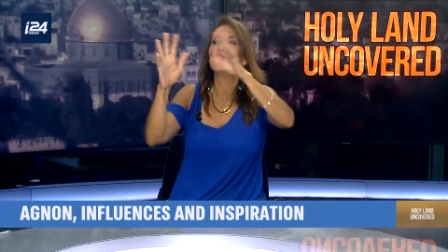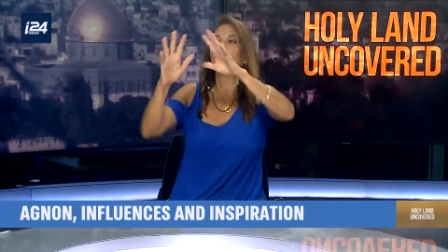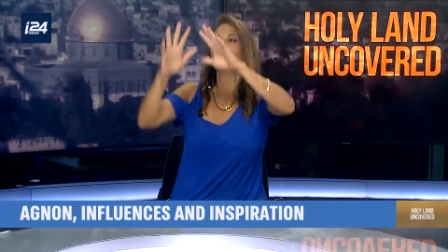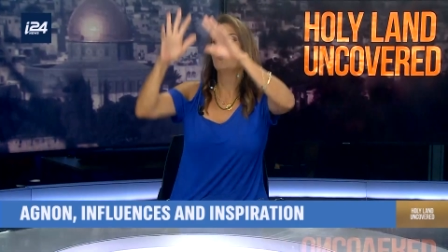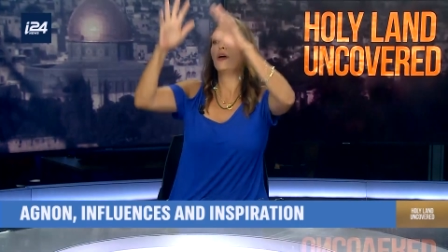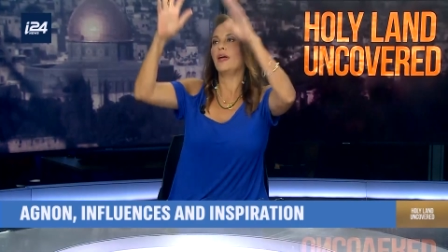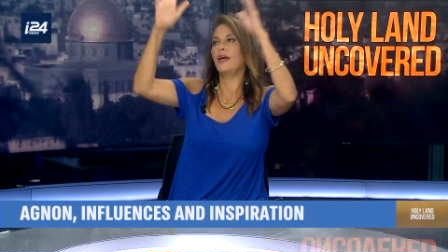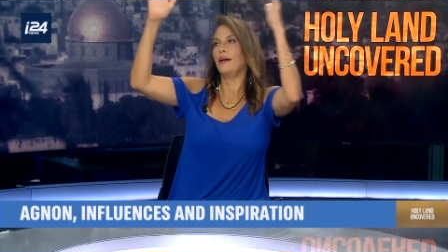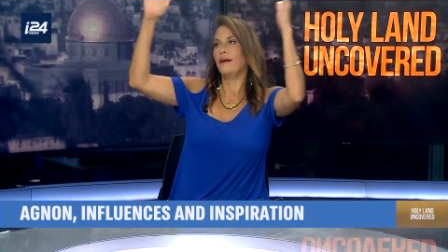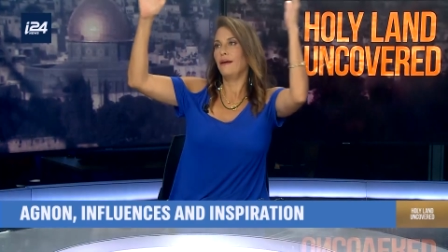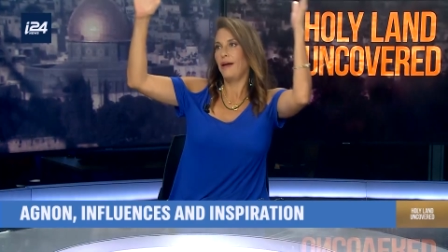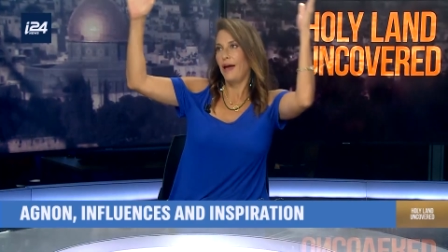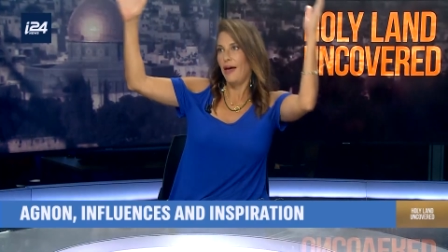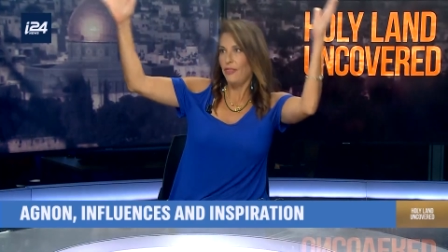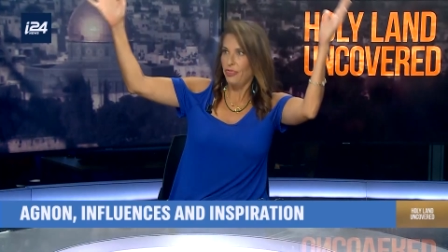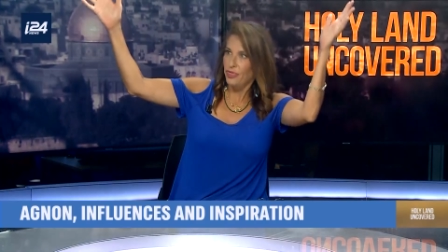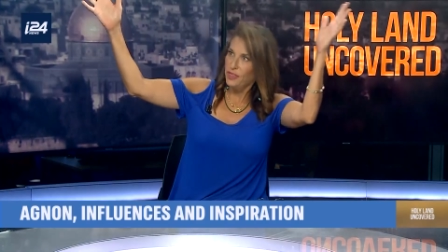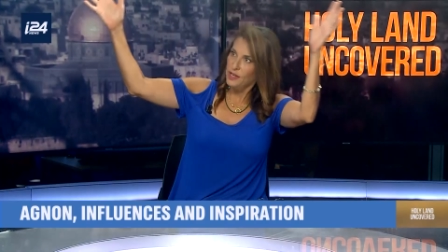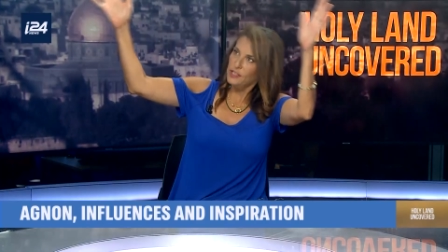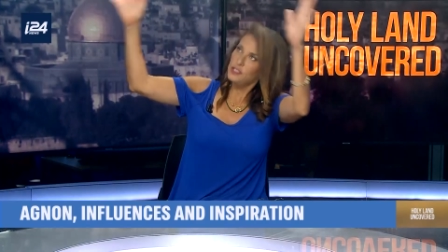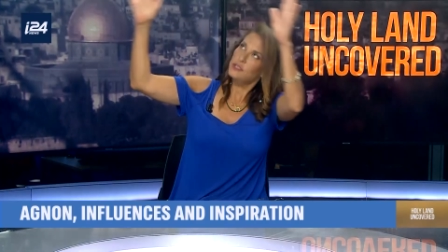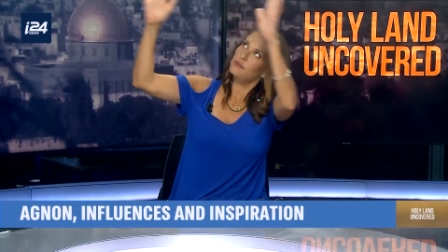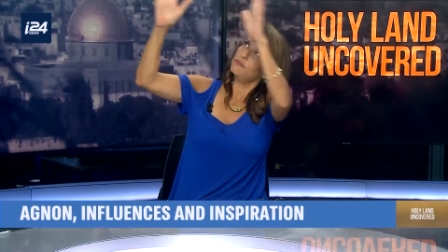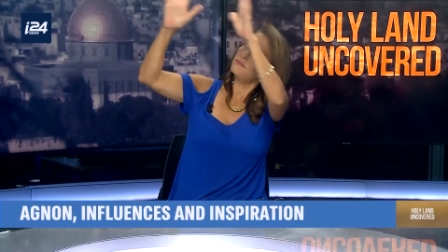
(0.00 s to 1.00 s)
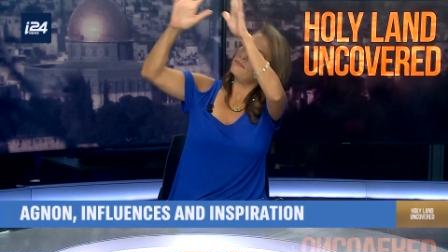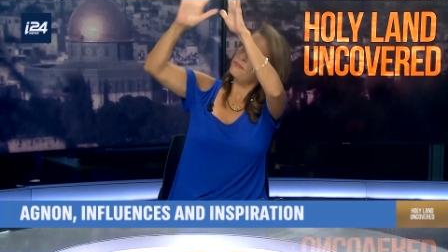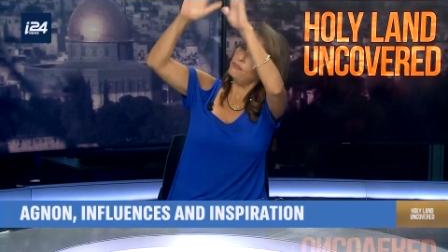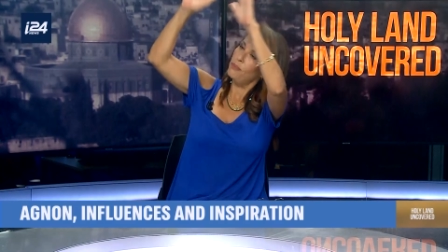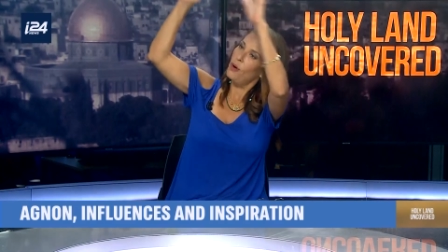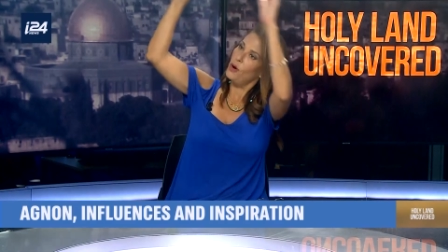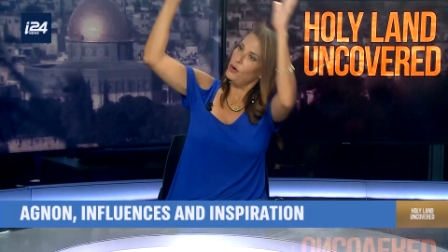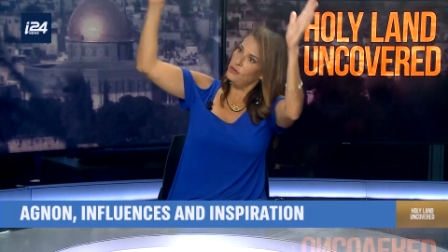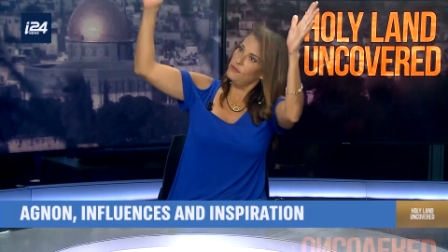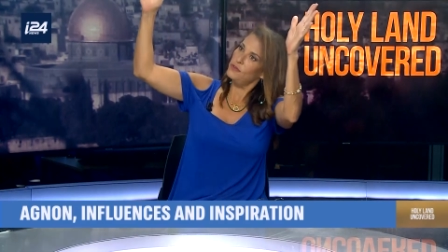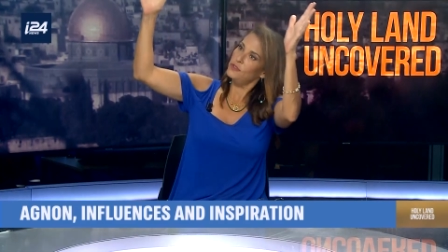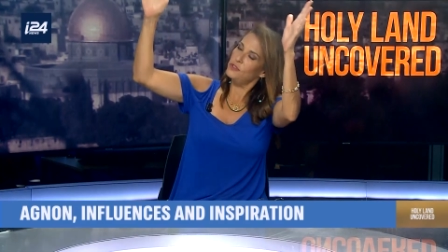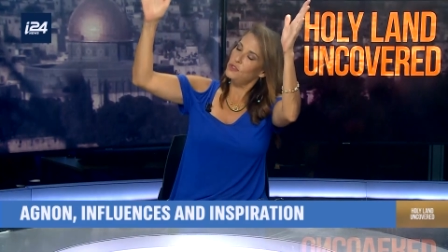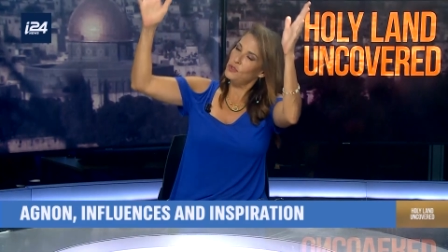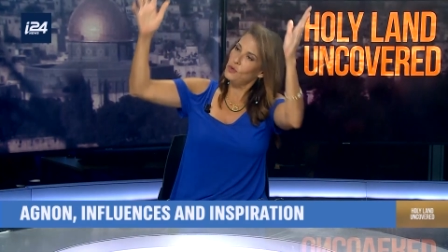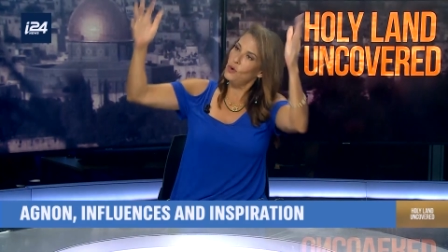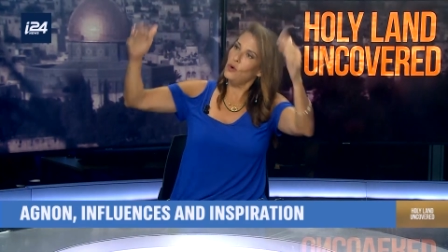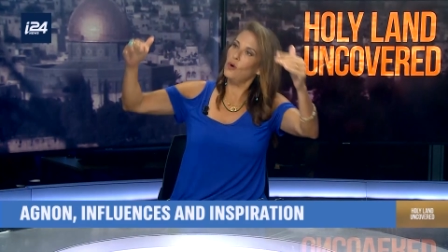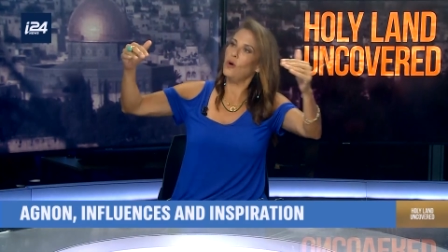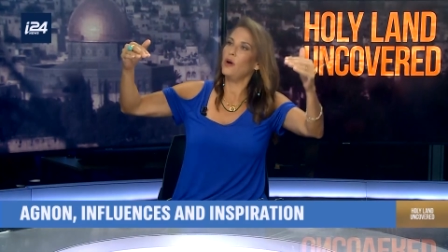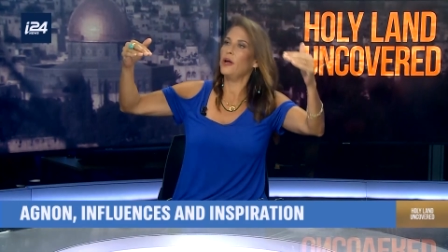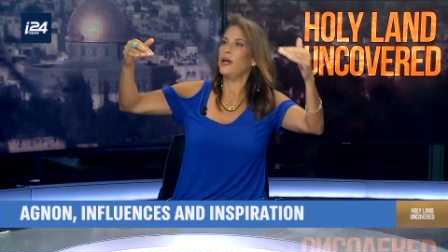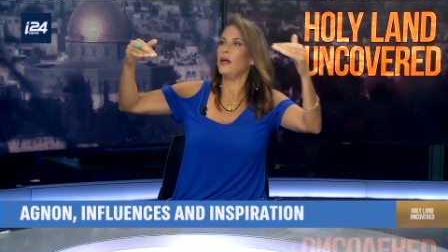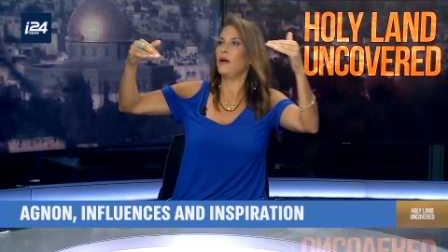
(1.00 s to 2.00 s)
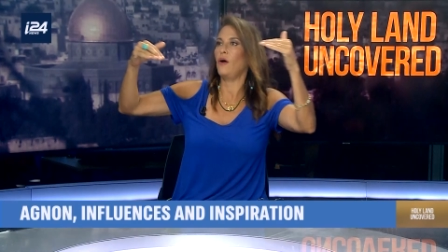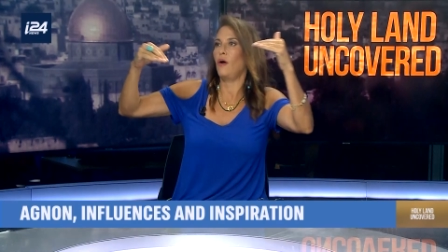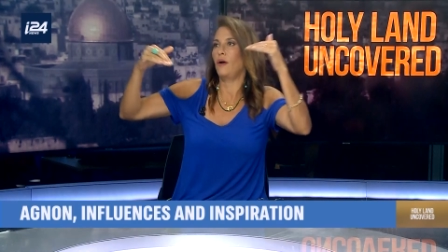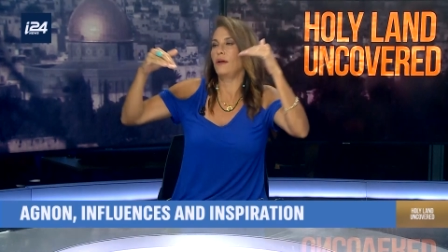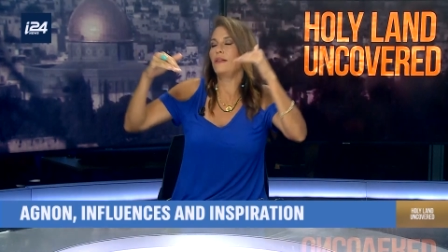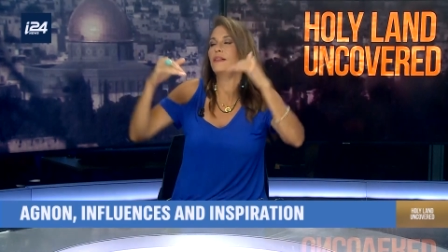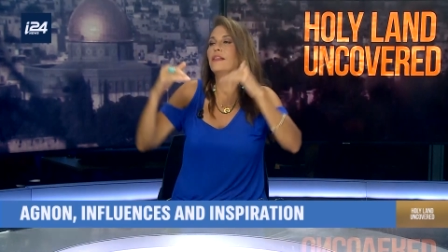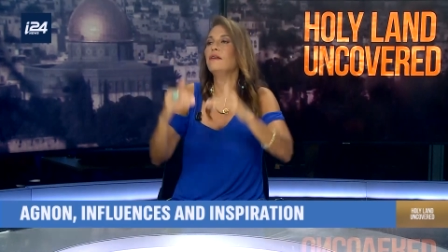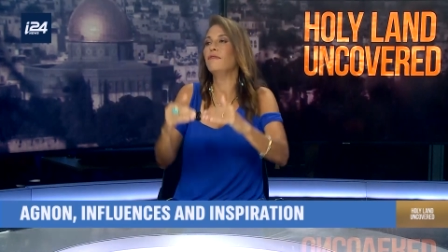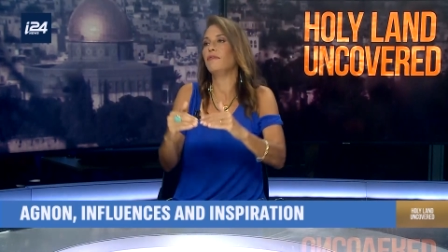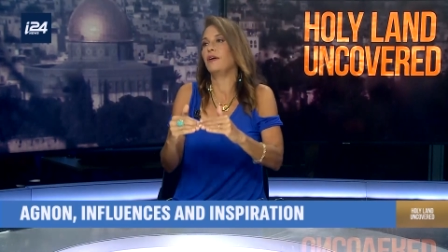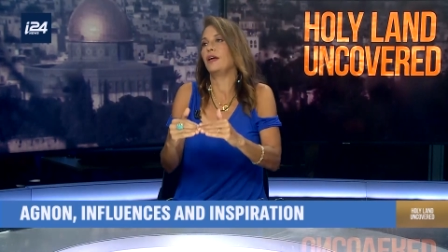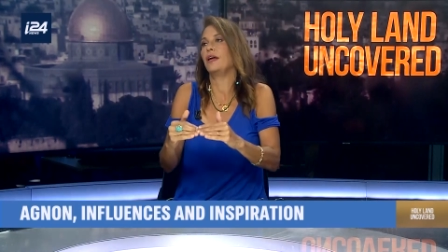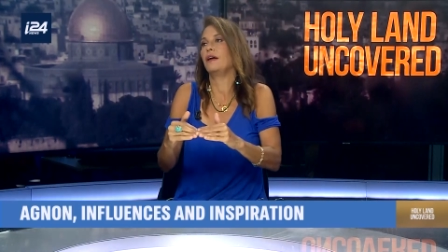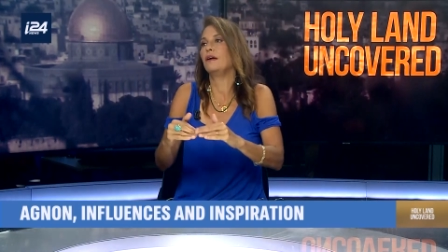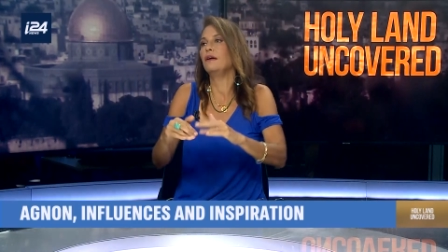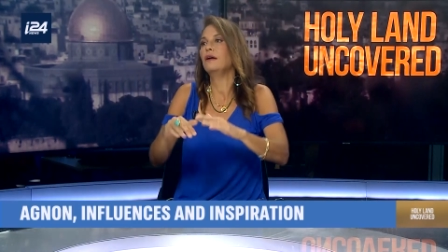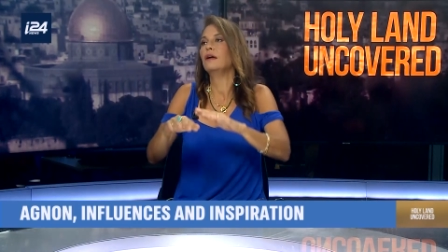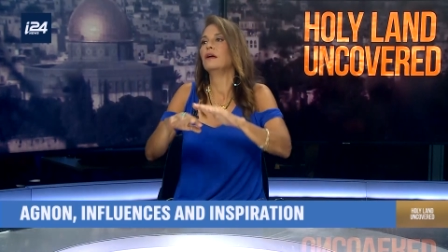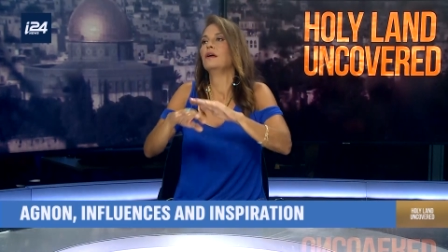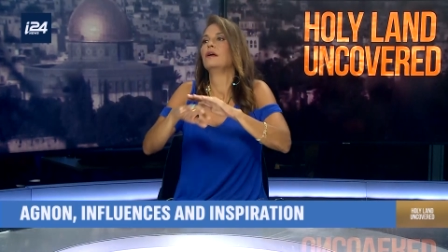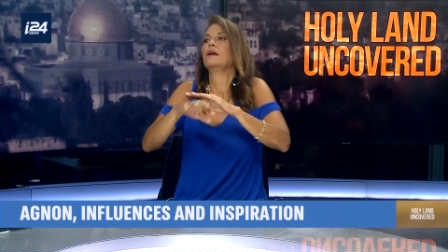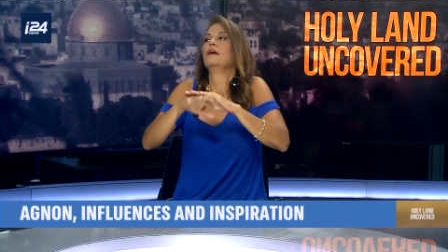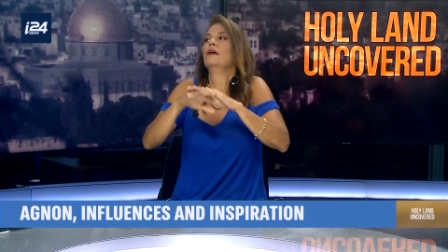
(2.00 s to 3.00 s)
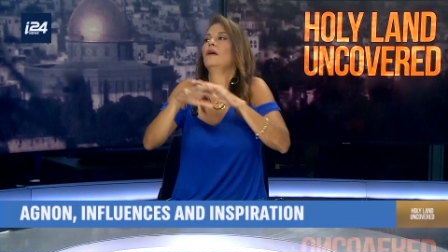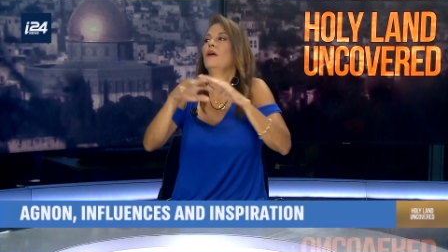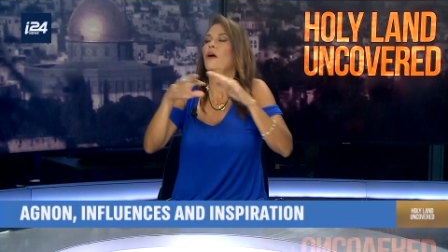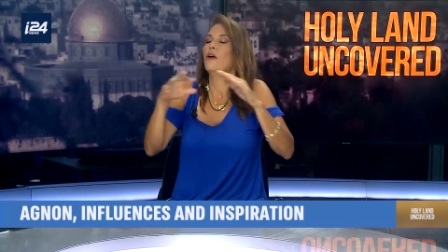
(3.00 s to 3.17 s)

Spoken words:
looking at this part of the story are living